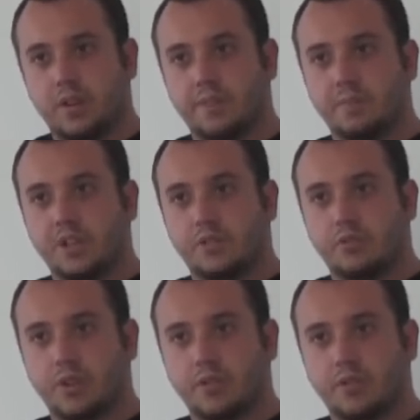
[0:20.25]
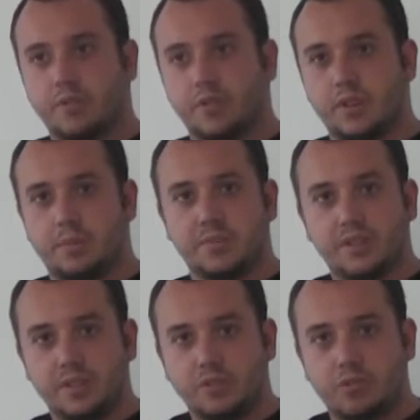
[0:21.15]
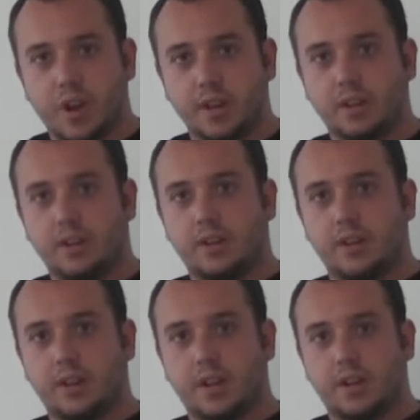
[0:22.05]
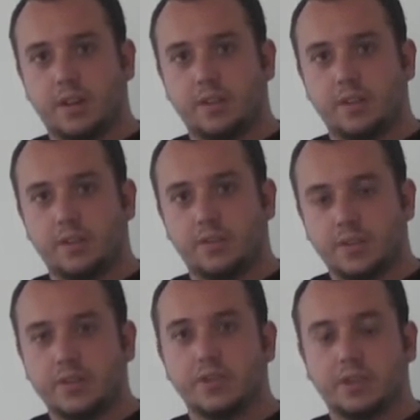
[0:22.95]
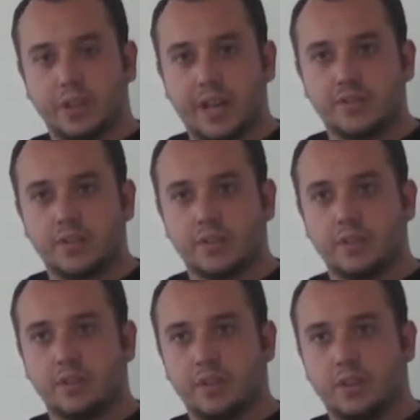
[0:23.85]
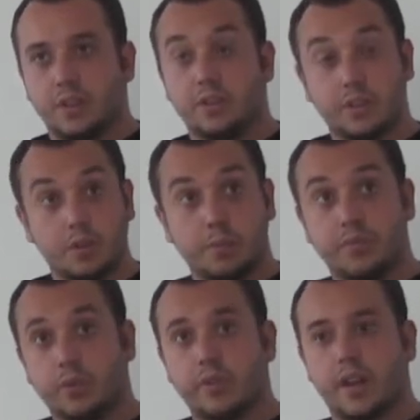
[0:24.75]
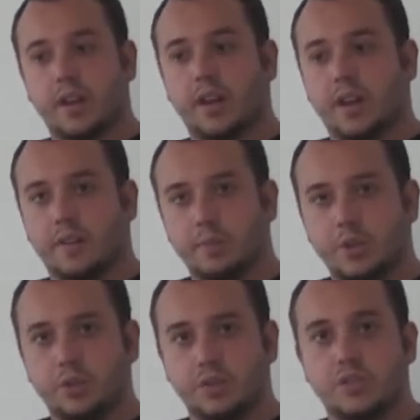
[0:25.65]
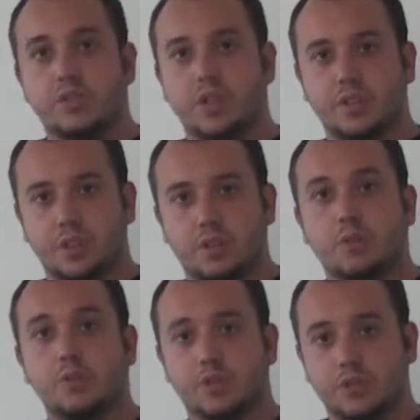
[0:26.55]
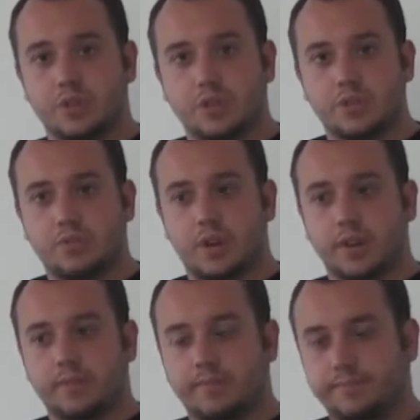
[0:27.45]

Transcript: I've been a trainer of the MTT track, and this year and last year, and the year before that, uh, I've been doing CJT coaches and judges track.